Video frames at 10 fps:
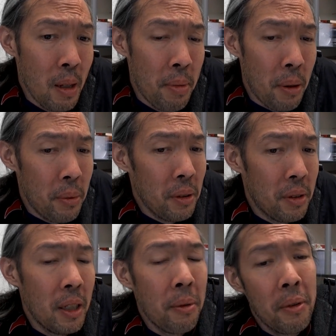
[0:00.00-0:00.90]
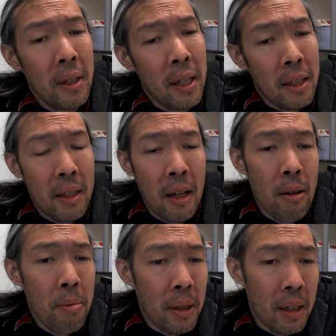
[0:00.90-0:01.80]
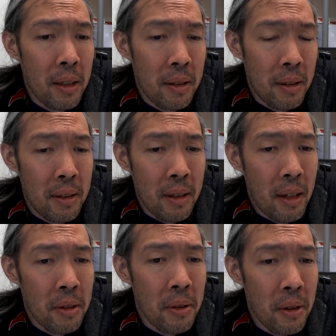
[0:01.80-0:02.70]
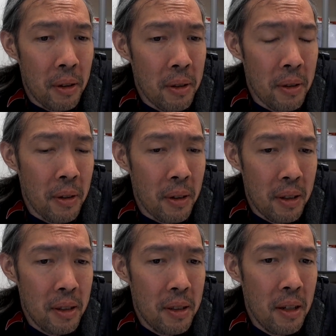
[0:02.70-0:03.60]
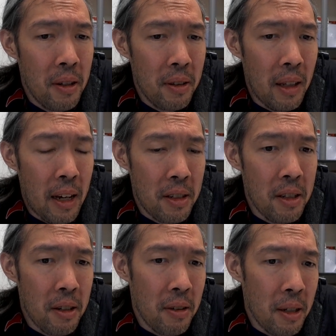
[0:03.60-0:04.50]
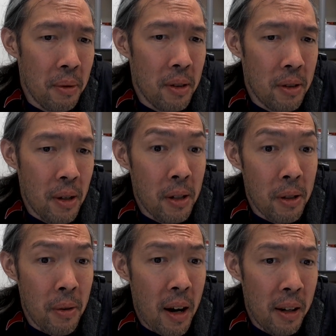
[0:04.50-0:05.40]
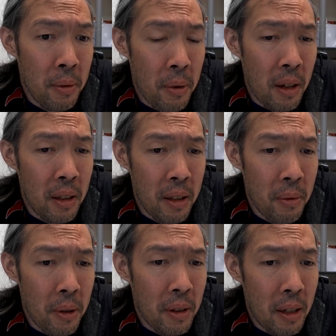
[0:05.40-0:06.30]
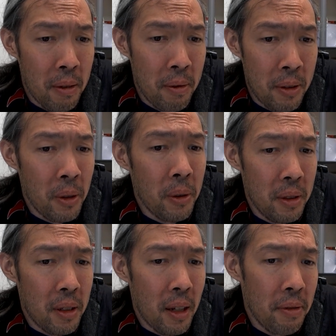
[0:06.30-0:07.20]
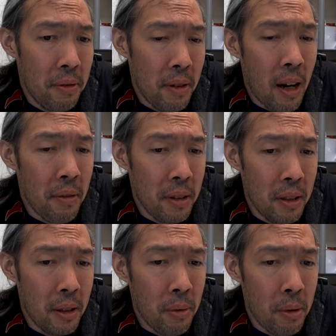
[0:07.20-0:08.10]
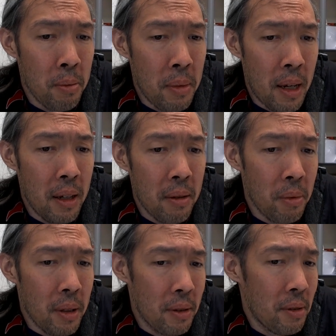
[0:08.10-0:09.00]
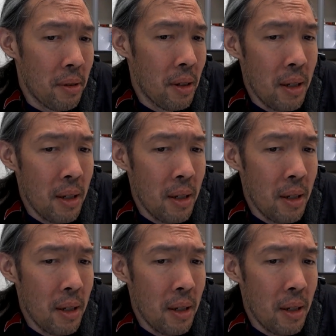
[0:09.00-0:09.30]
But we'll see when we get there because it's at New York, New York this year. Last year it was Treasure Island where they stole stuff. Obviously the roommate was